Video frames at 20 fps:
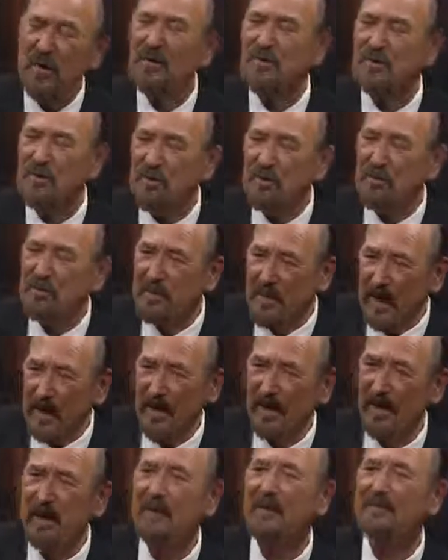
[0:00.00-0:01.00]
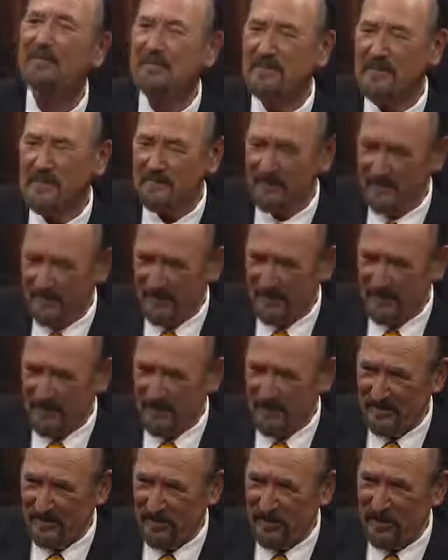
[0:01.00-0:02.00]
is you playing
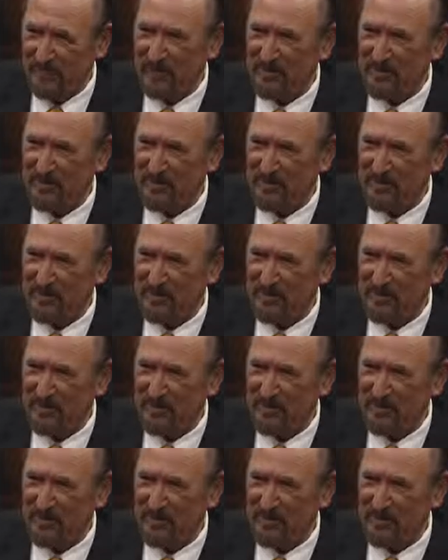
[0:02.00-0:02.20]
your